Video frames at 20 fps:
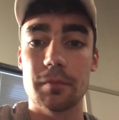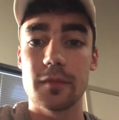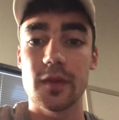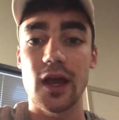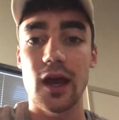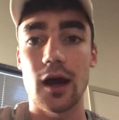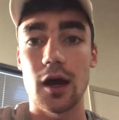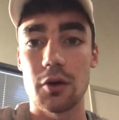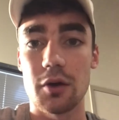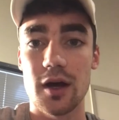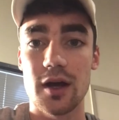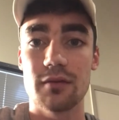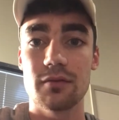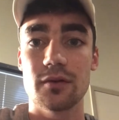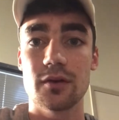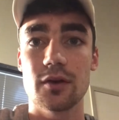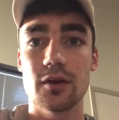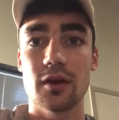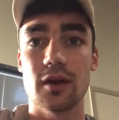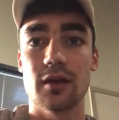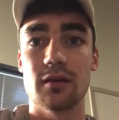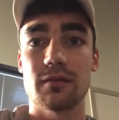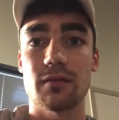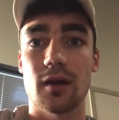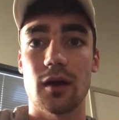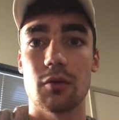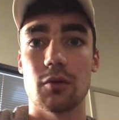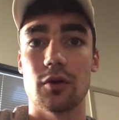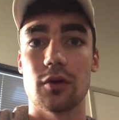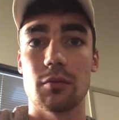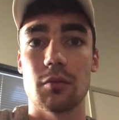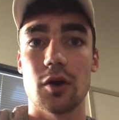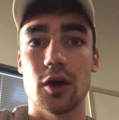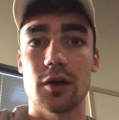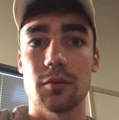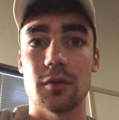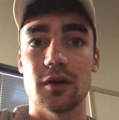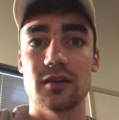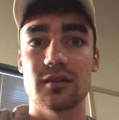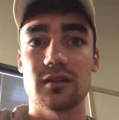However, if I were to
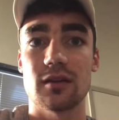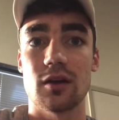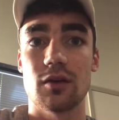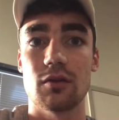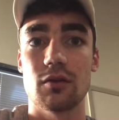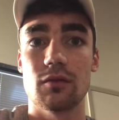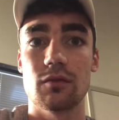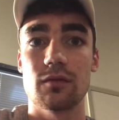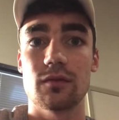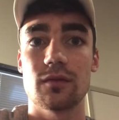mark myself